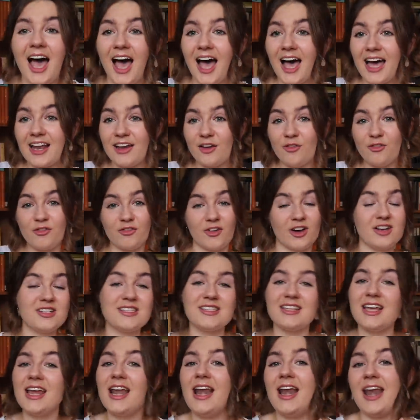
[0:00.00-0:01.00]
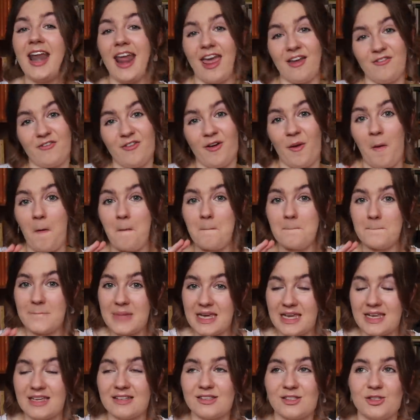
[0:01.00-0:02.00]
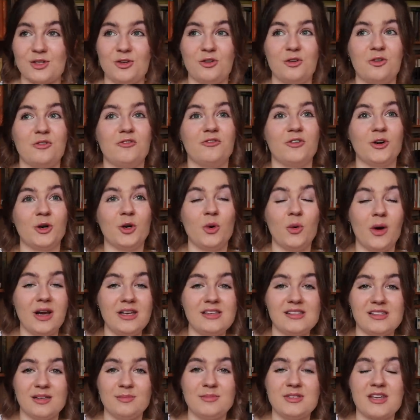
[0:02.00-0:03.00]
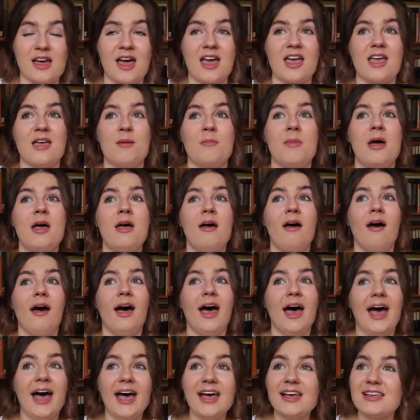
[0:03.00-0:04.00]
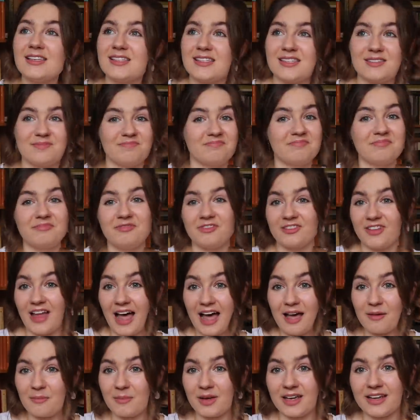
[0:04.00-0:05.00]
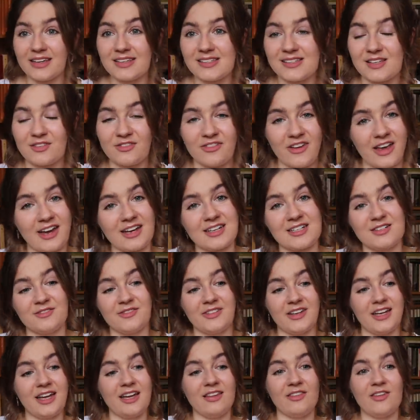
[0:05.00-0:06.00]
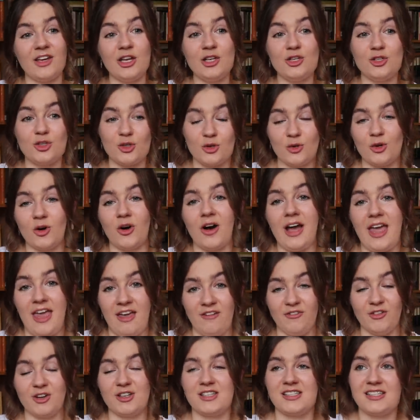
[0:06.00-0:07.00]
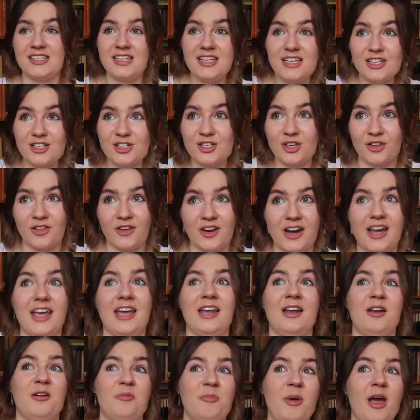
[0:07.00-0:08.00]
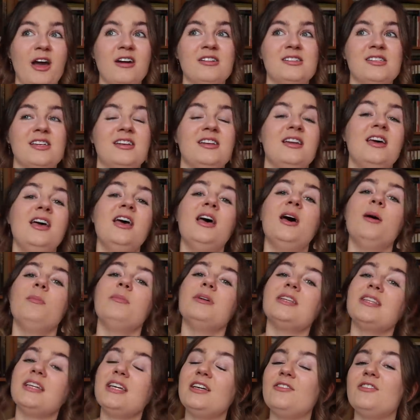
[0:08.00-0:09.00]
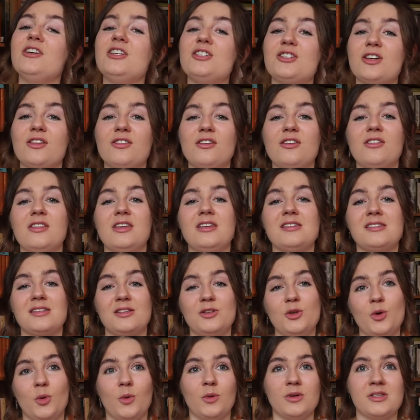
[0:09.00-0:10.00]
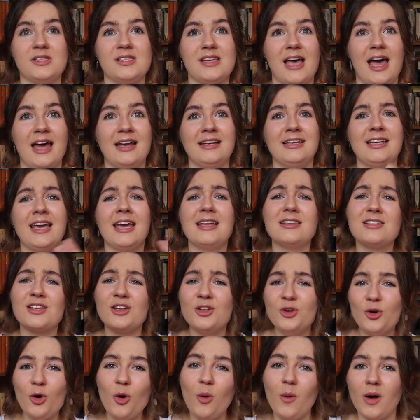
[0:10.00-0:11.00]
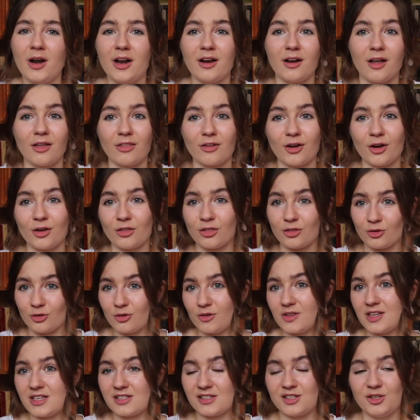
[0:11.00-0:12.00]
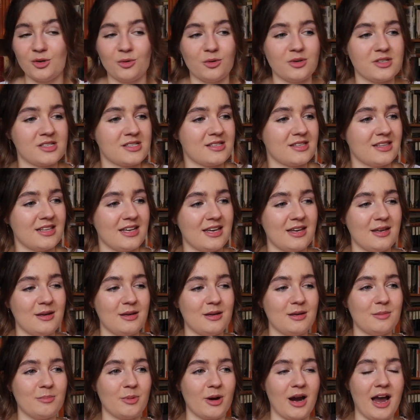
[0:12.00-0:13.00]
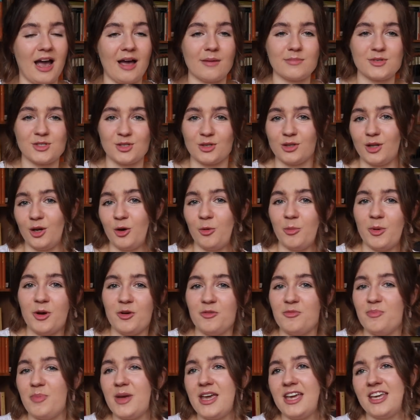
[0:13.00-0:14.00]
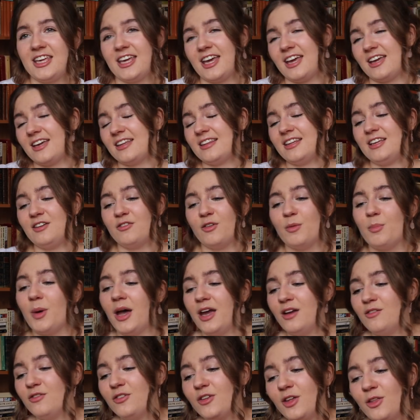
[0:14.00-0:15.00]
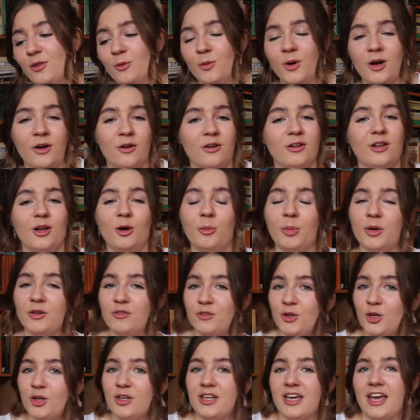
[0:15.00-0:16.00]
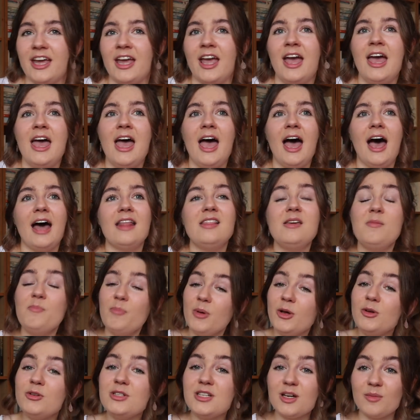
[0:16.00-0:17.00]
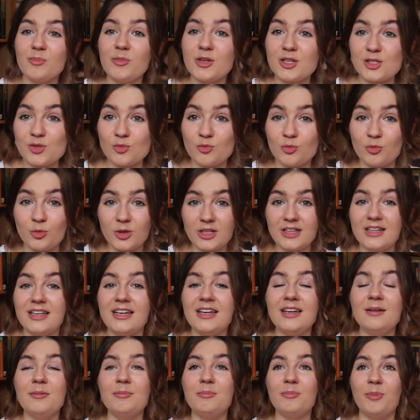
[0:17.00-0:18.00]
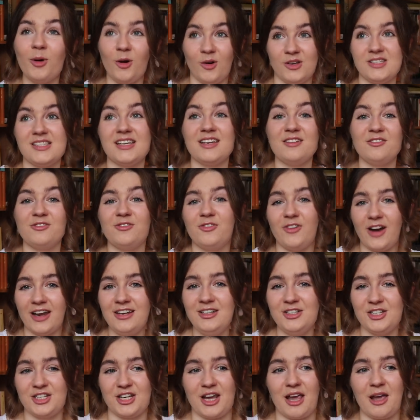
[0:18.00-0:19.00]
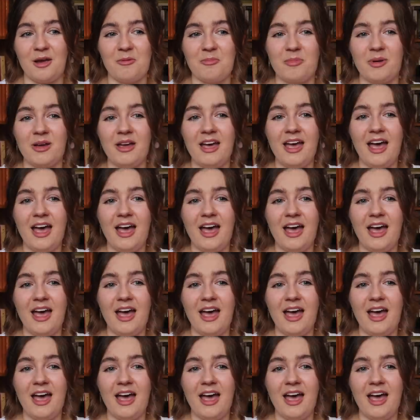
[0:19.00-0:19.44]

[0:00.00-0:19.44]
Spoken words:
and at first they never meet. So for quite some time, as flatmates effectively, they do not ever see each other in person, but leave each other these notes and get to know one another through these notes. They perhaps do a little bit of baking and leave it behind for the other one, or a little bit of cooking, and they build up this really positive friendship